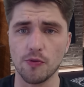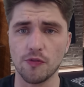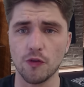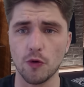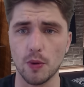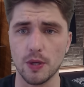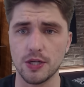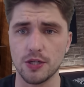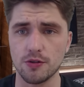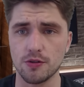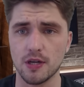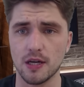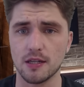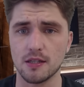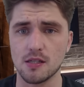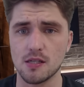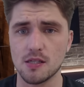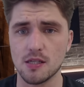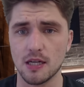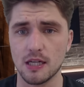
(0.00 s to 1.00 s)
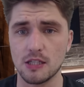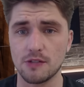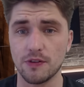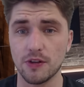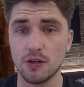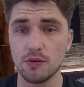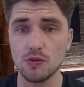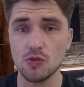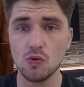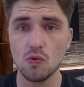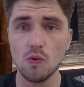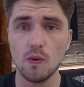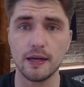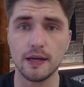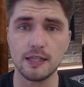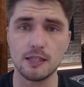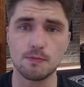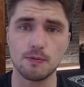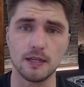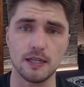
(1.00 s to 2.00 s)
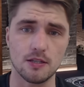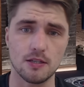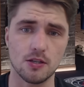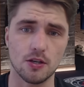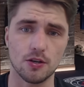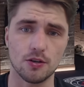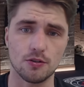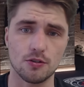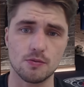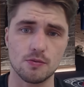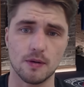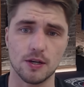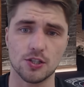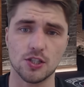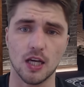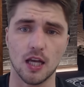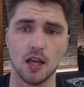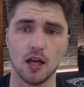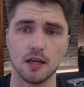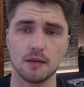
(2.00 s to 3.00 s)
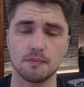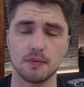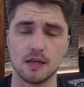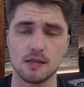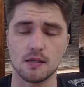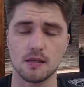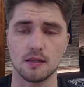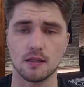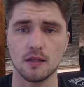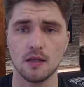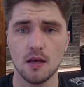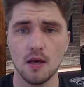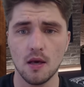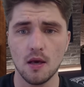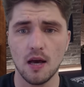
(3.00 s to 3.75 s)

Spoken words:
Before we do get into today's video, as always, please do smash that like button